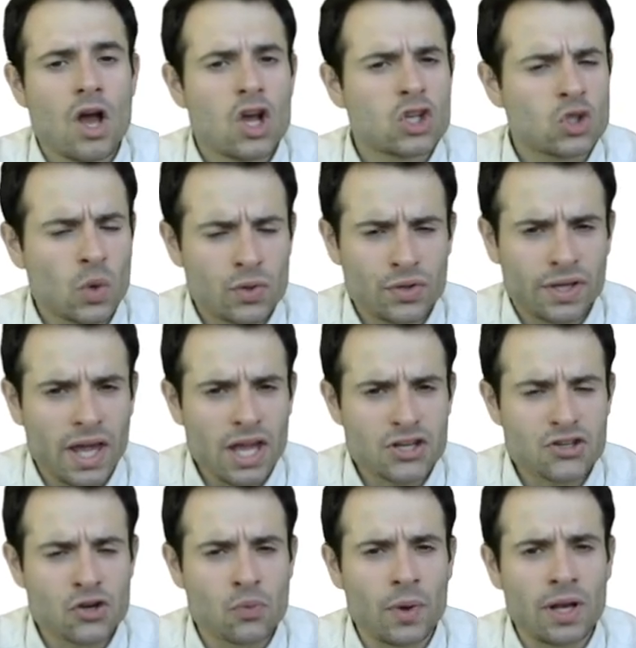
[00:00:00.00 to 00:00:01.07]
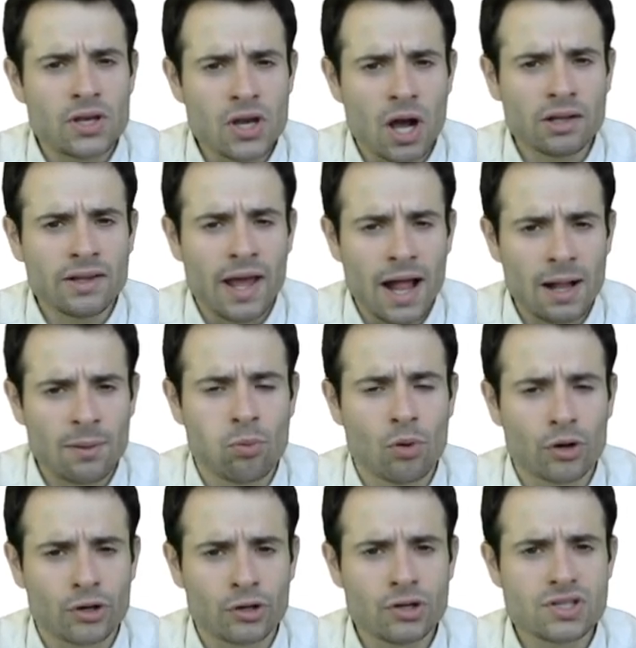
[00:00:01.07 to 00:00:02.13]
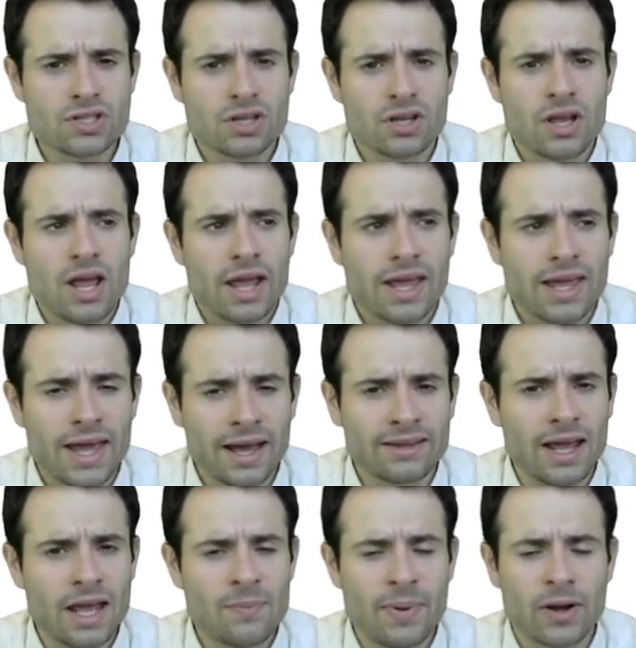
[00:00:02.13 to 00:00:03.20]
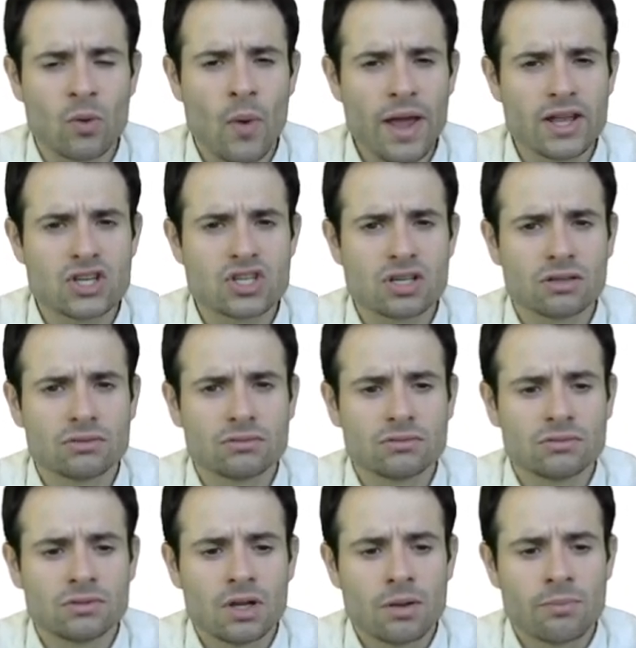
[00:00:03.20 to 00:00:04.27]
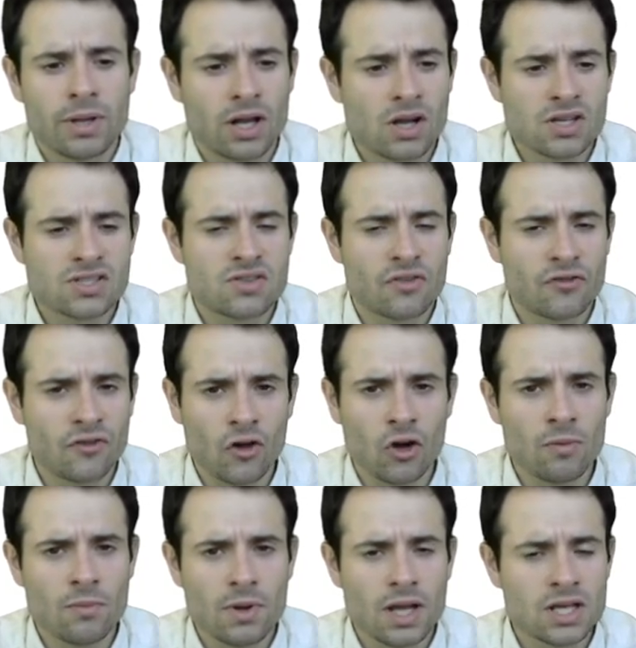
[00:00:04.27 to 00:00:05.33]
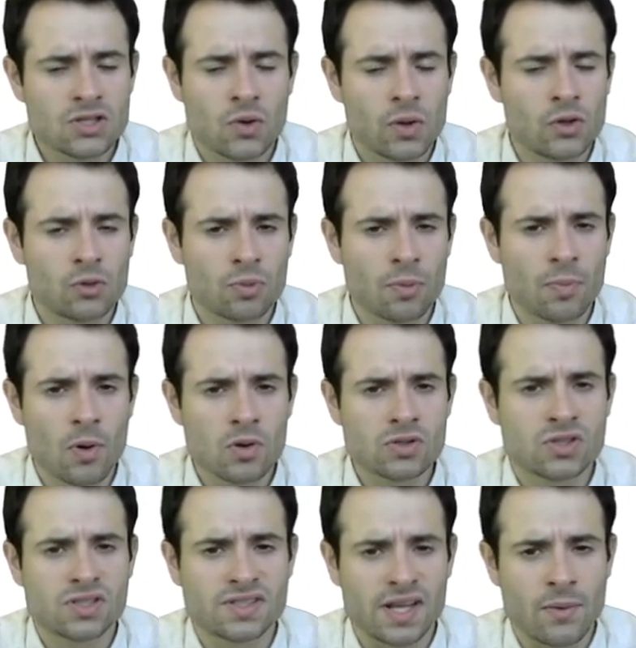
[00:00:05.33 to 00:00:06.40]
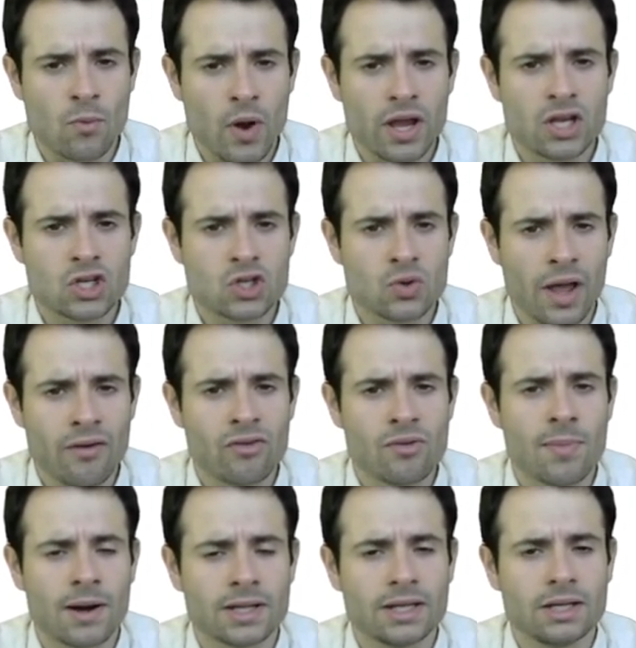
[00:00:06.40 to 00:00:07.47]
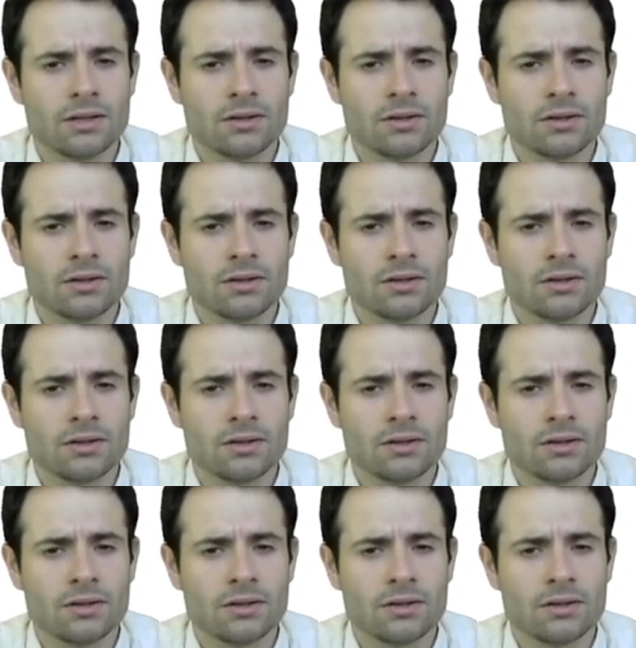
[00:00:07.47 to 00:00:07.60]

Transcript: So education will not help workers get a better wage because the firm is going to propose the same wage to everybody.